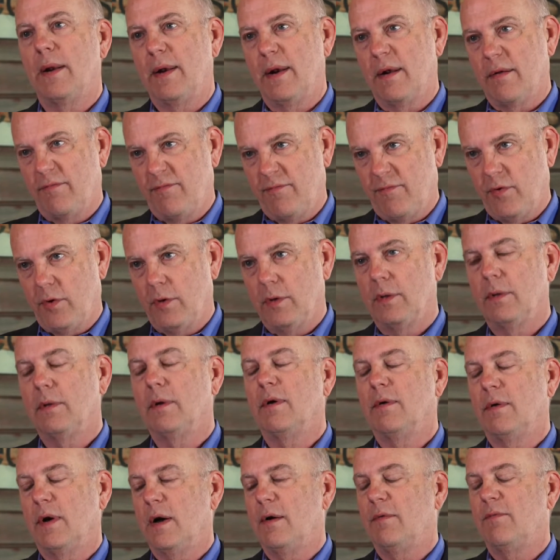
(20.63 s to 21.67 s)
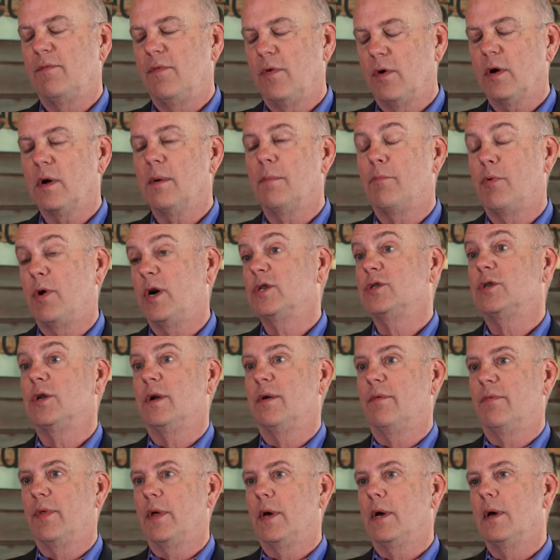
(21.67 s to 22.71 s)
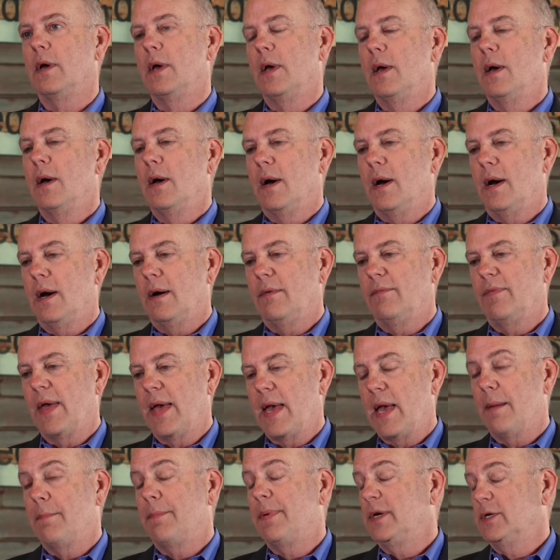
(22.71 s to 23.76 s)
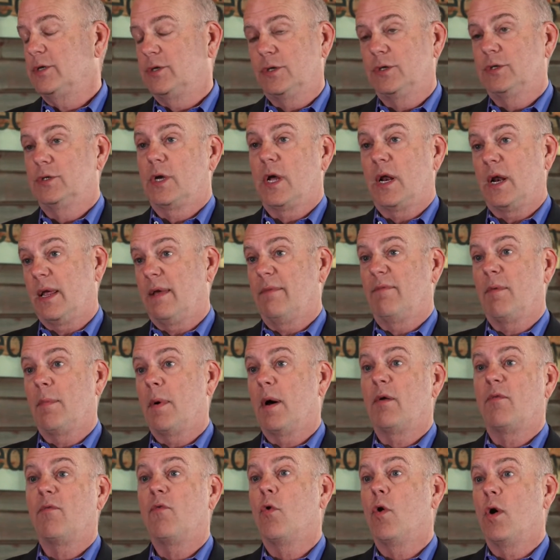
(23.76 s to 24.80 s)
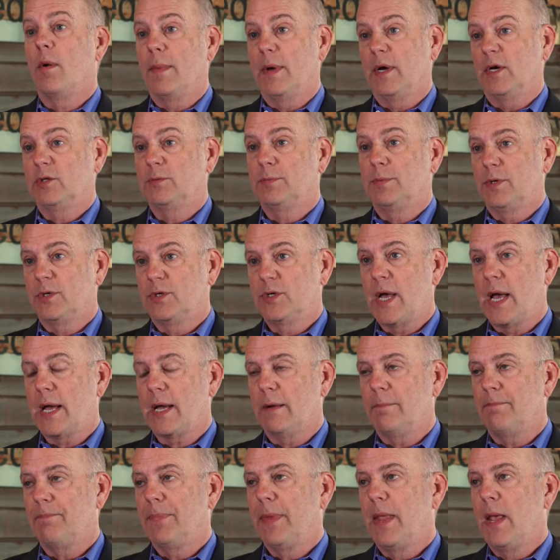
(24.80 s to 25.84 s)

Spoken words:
And a full compression of the handpiece is going to give you about 4 mLs per second.